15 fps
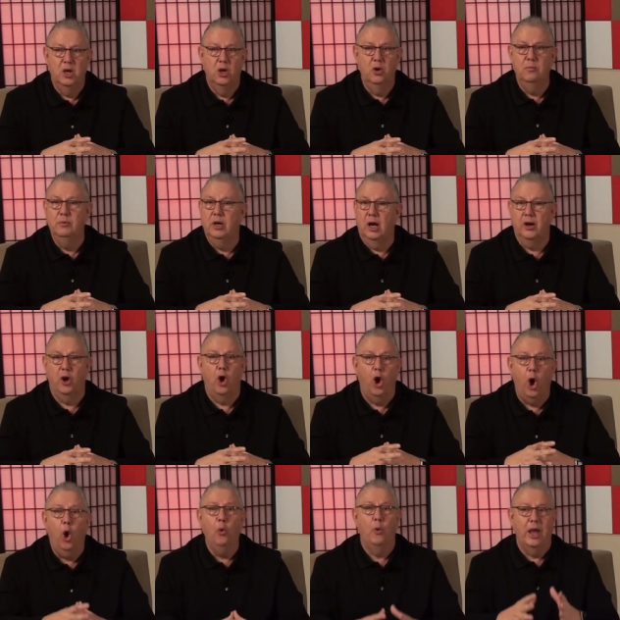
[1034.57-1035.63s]
whom God
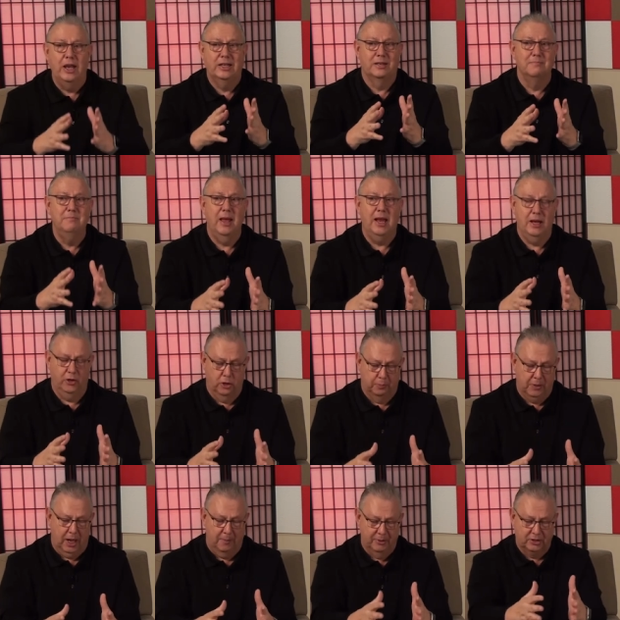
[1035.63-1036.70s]
always made the
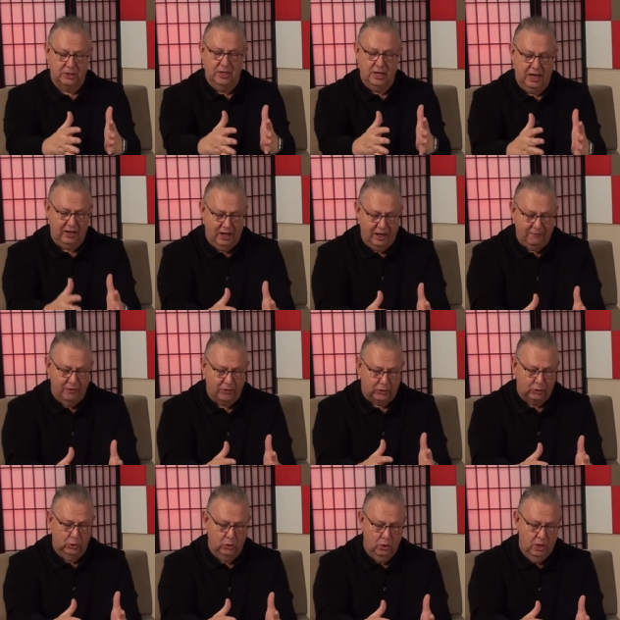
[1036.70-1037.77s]
promise, and even
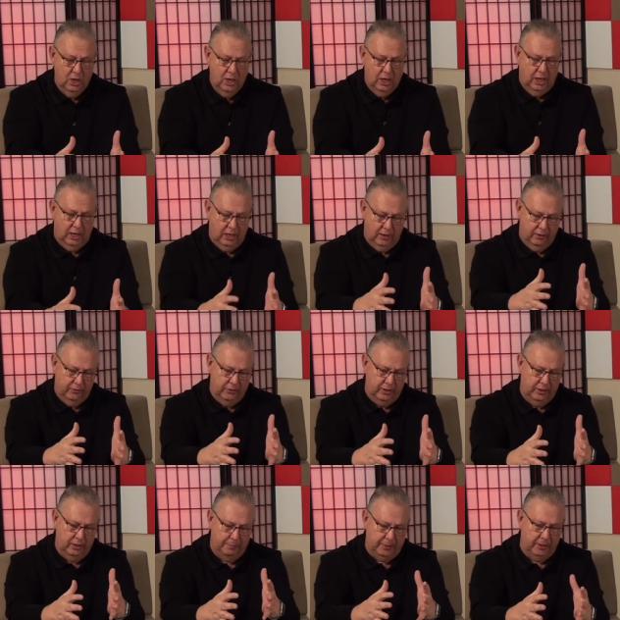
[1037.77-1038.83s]
through uh,
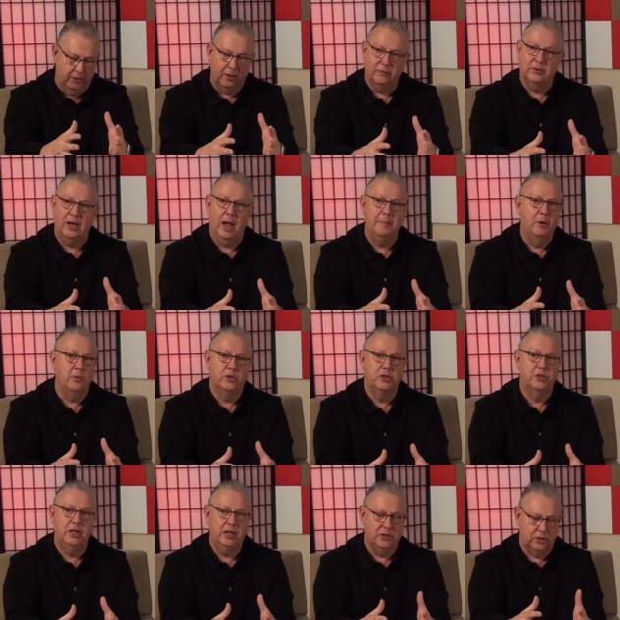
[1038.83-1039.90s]
the period of time in which
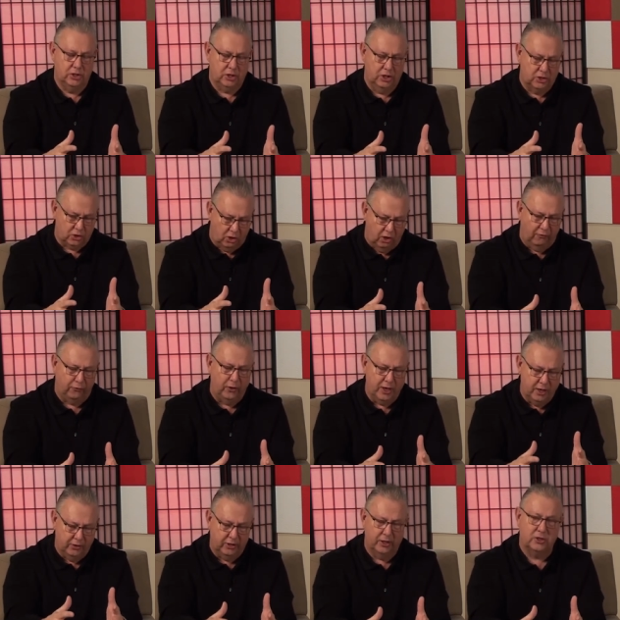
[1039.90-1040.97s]
Jesus is
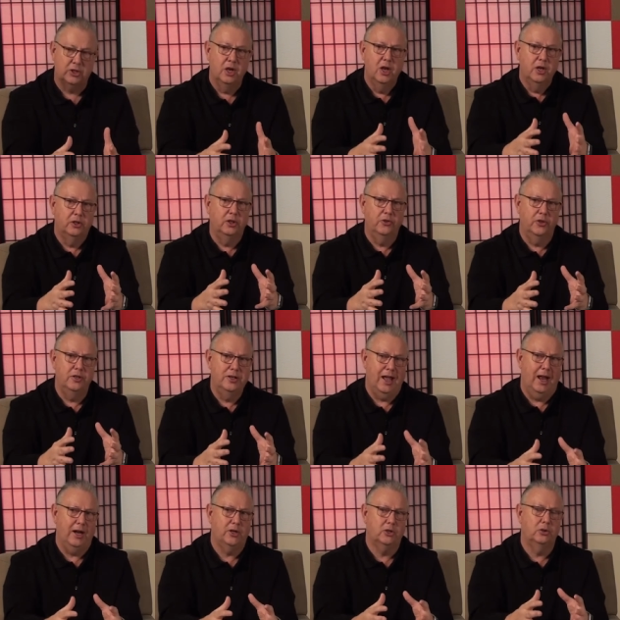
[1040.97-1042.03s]
offering this to the
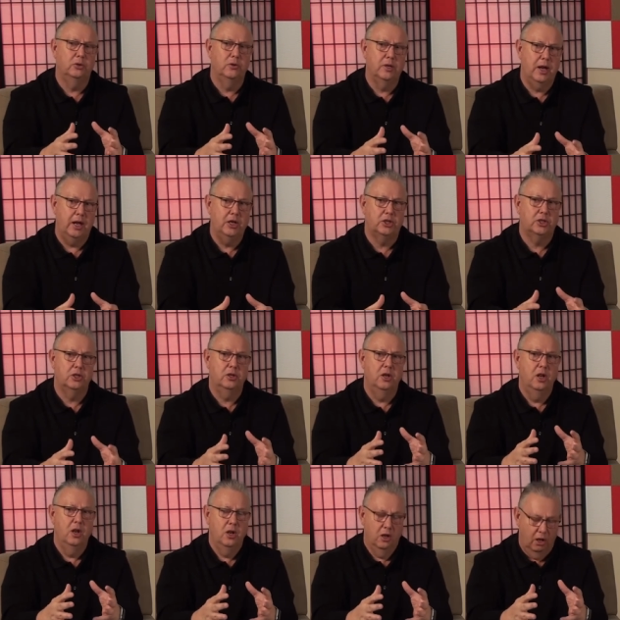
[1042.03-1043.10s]
natural
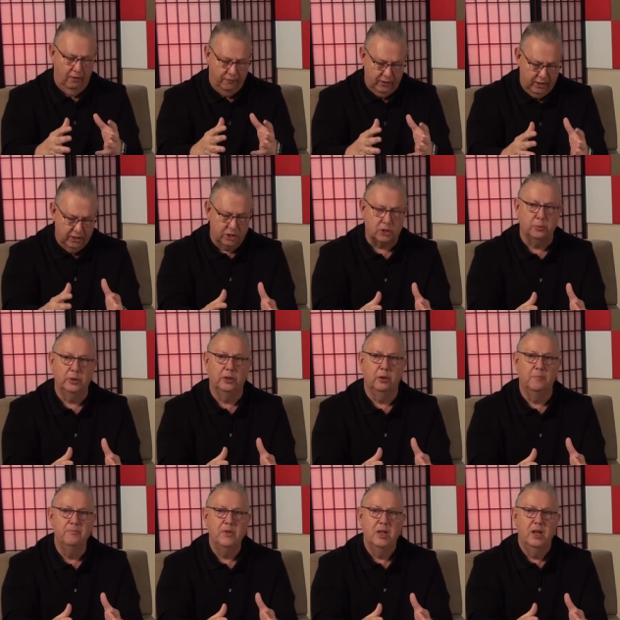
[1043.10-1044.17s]
nation of Israel,